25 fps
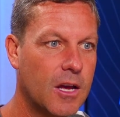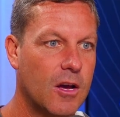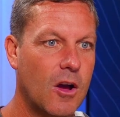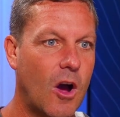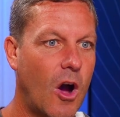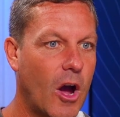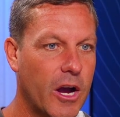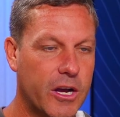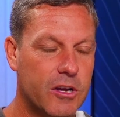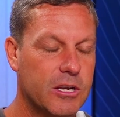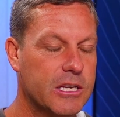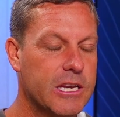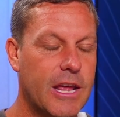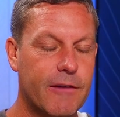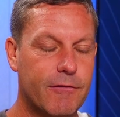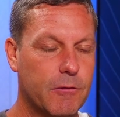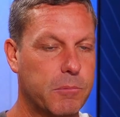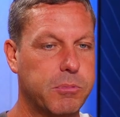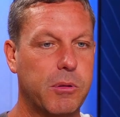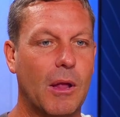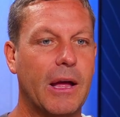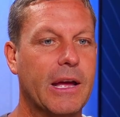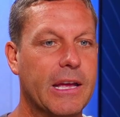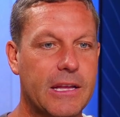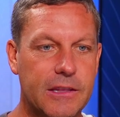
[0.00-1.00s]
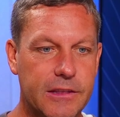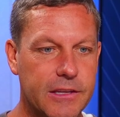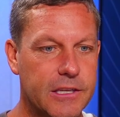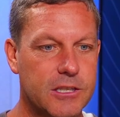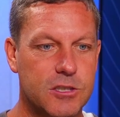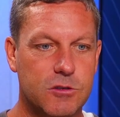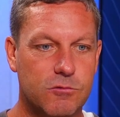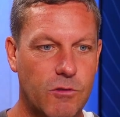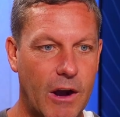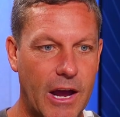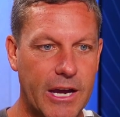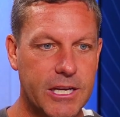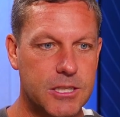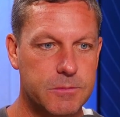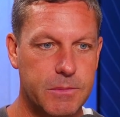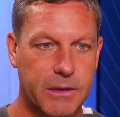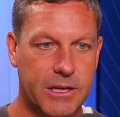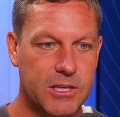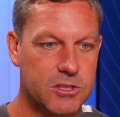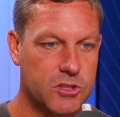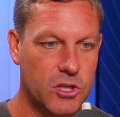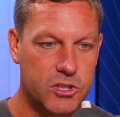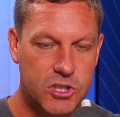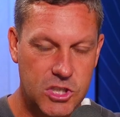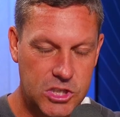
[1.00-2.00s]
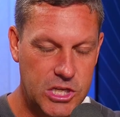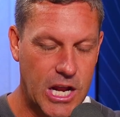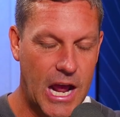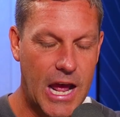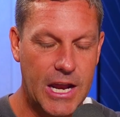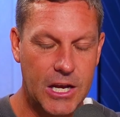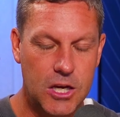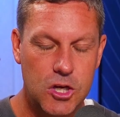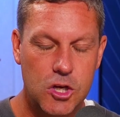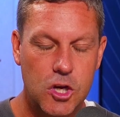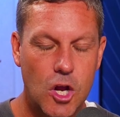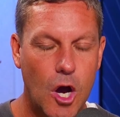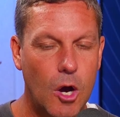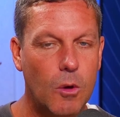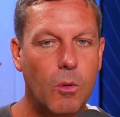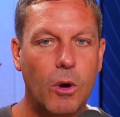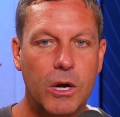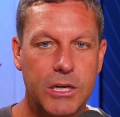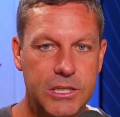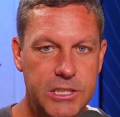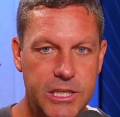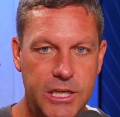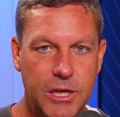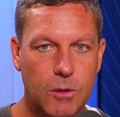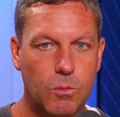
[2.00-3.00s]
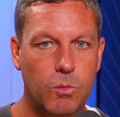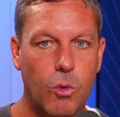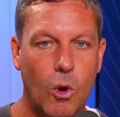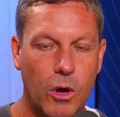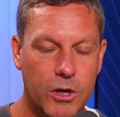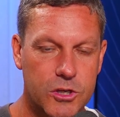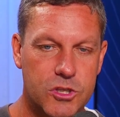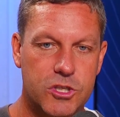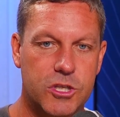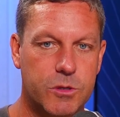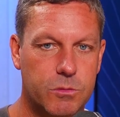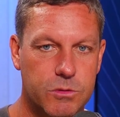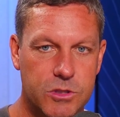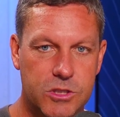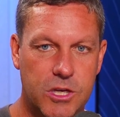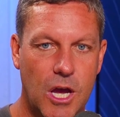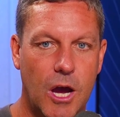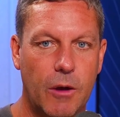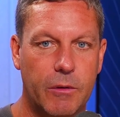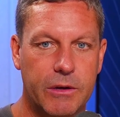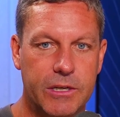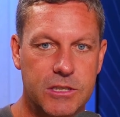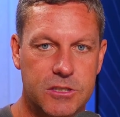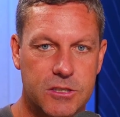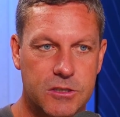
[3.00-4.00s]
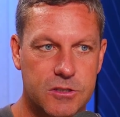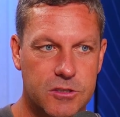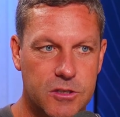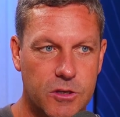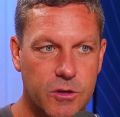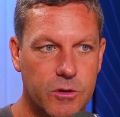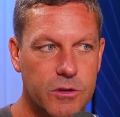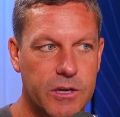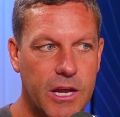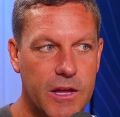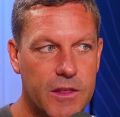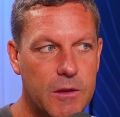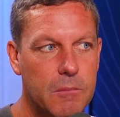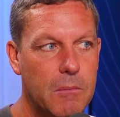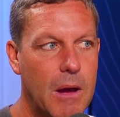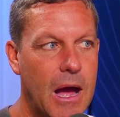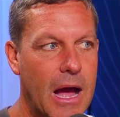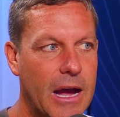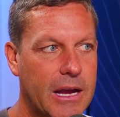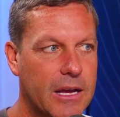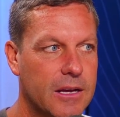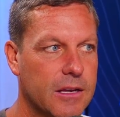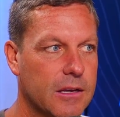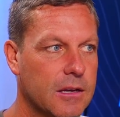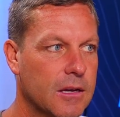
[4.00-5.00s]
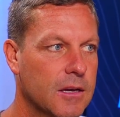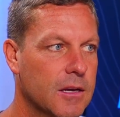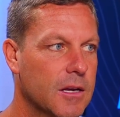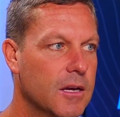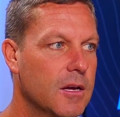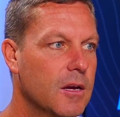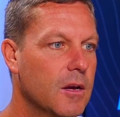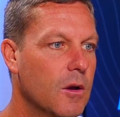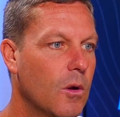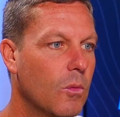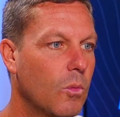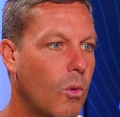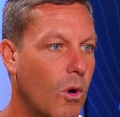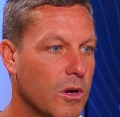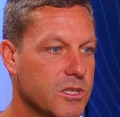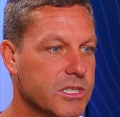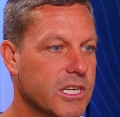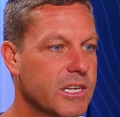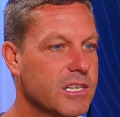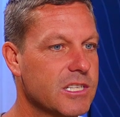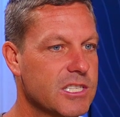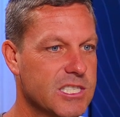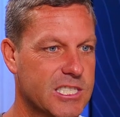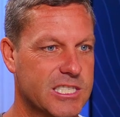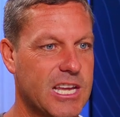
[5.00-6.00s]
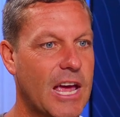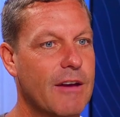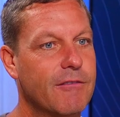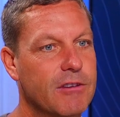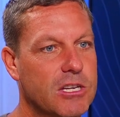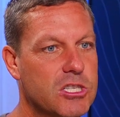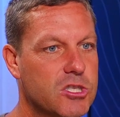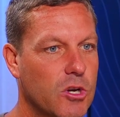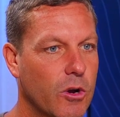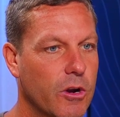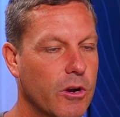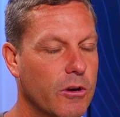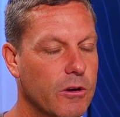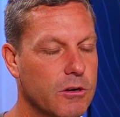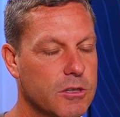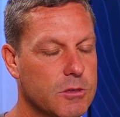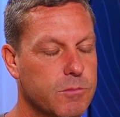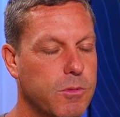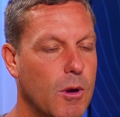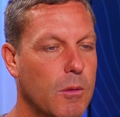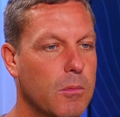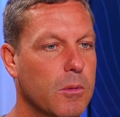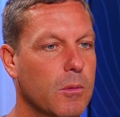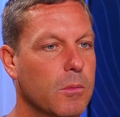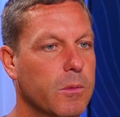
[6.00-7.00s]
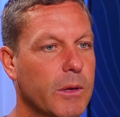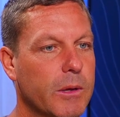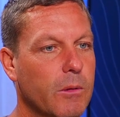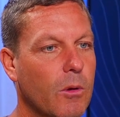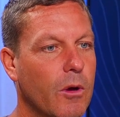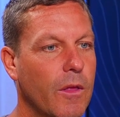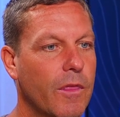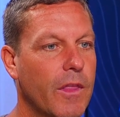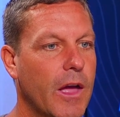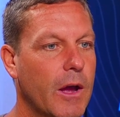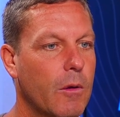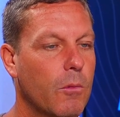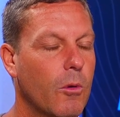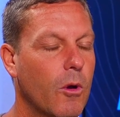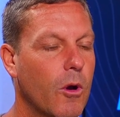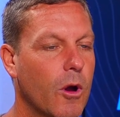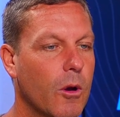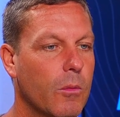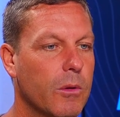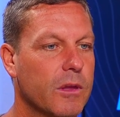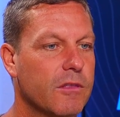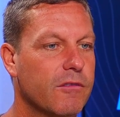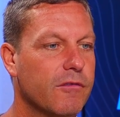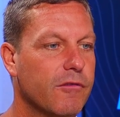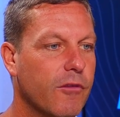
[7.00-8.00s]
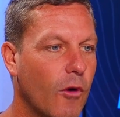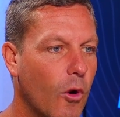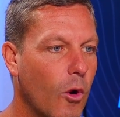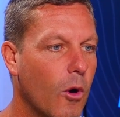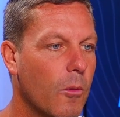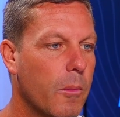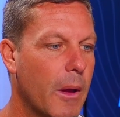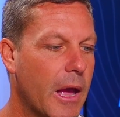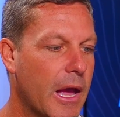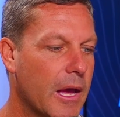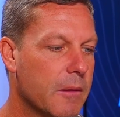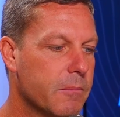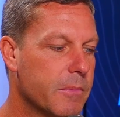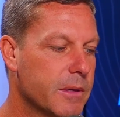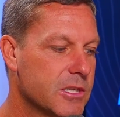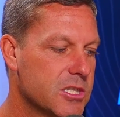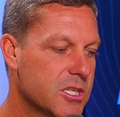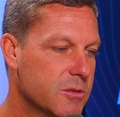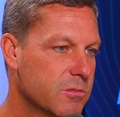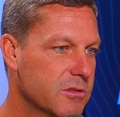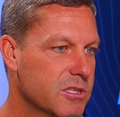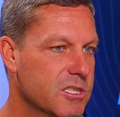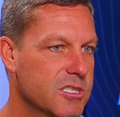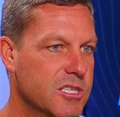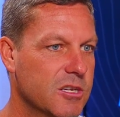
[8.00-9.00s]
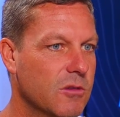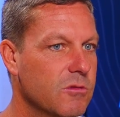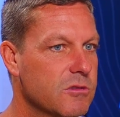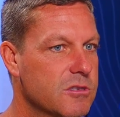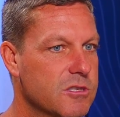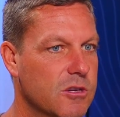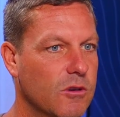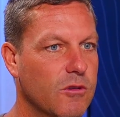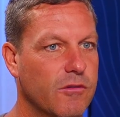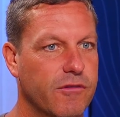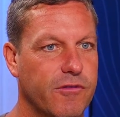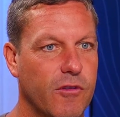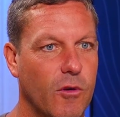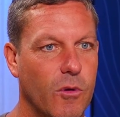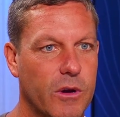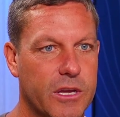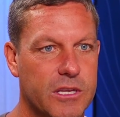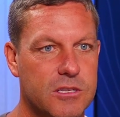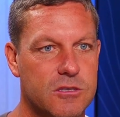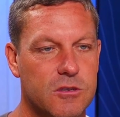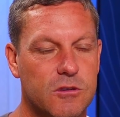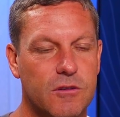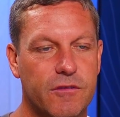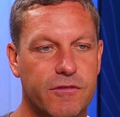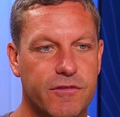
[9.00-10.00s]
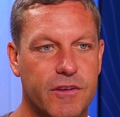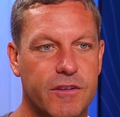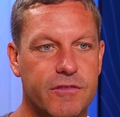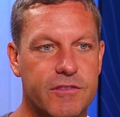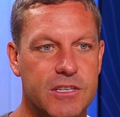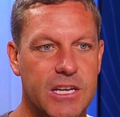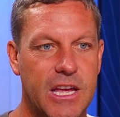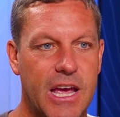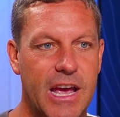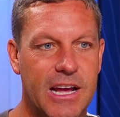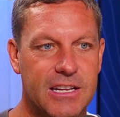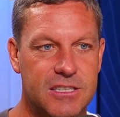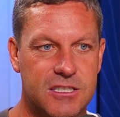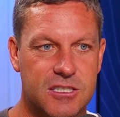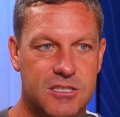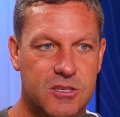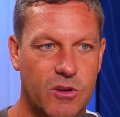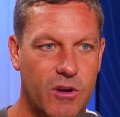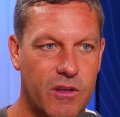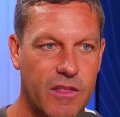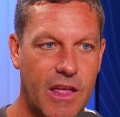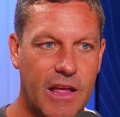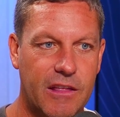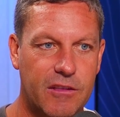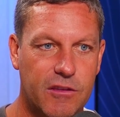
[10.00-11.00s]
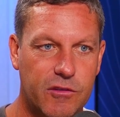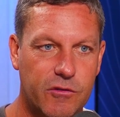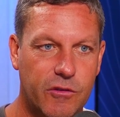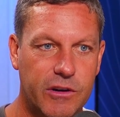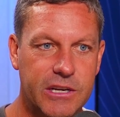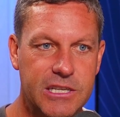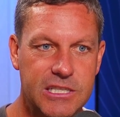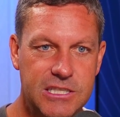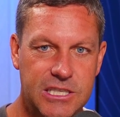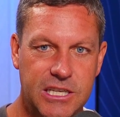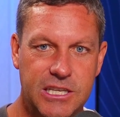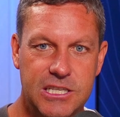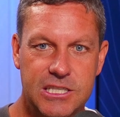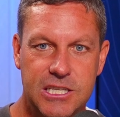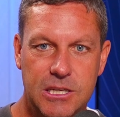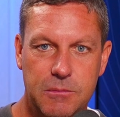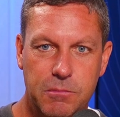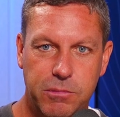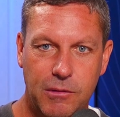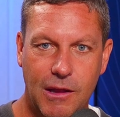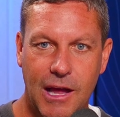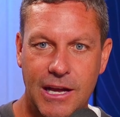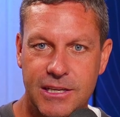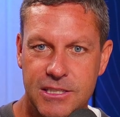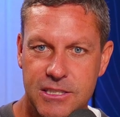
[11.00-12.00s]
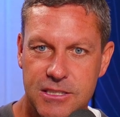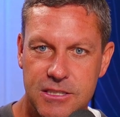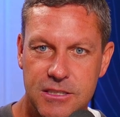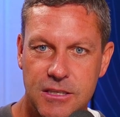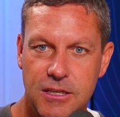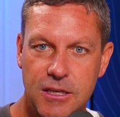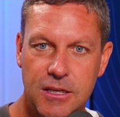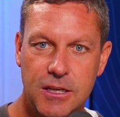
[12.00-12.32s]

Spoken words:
I could never play in this race because I just had no idea what she was going to do. Now, the market wasn't as savage on her as probably what they were with Vauban, but she was still 240, 250 out to sort of that 360 plus